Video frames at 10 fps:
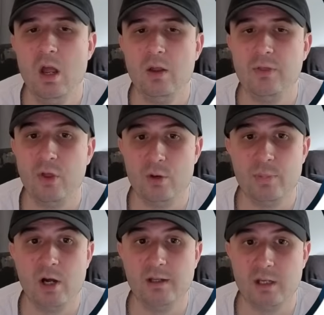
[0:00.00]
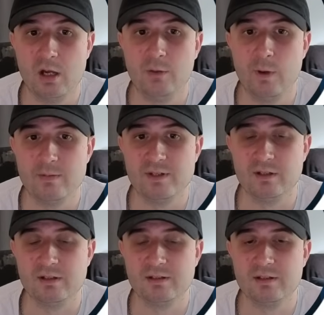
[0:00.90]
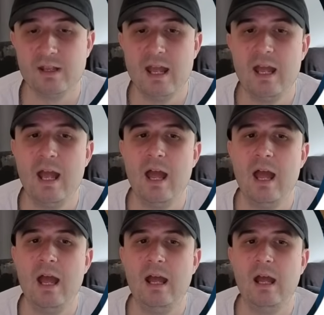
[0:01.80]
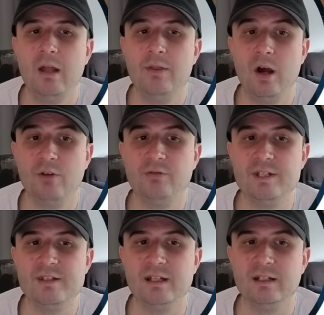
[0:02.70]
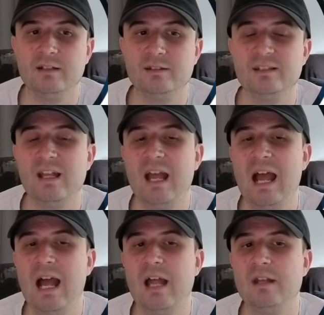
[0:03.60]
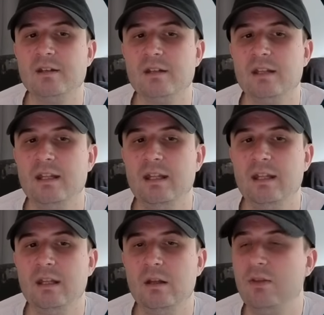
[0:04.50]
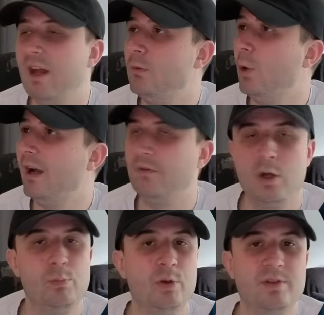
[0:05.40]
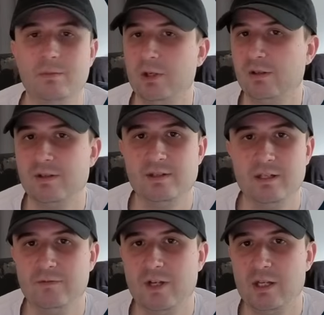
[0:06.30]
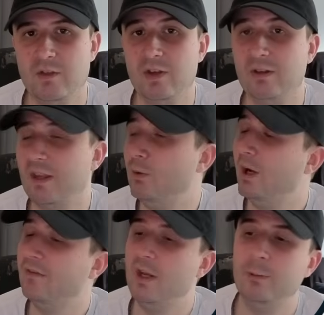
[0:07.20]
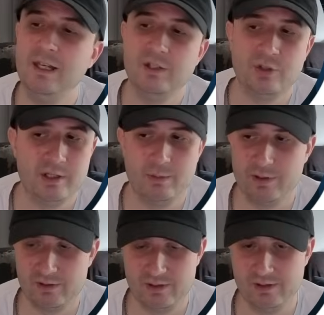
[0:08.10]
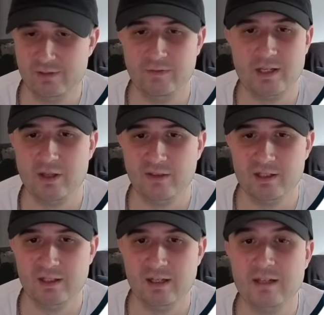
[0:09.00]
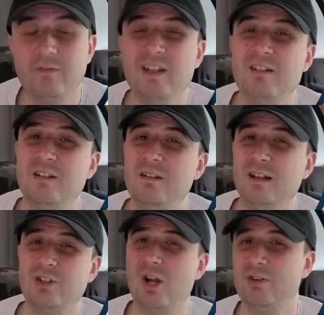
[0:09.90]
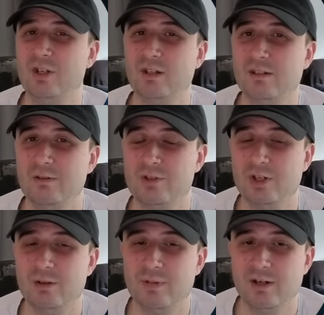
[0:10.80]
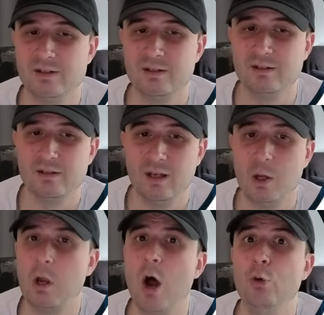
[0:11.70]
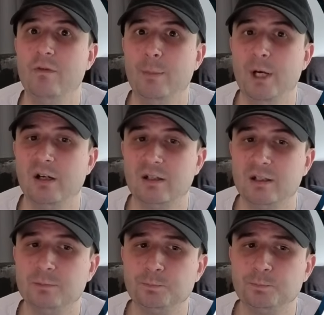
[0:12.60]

third-party card websites that are retailers, and they will have no booster boxes in of anything. They will have no elite trainer boxes of anything in. And if they do, they're charging extortionate prices, like over market.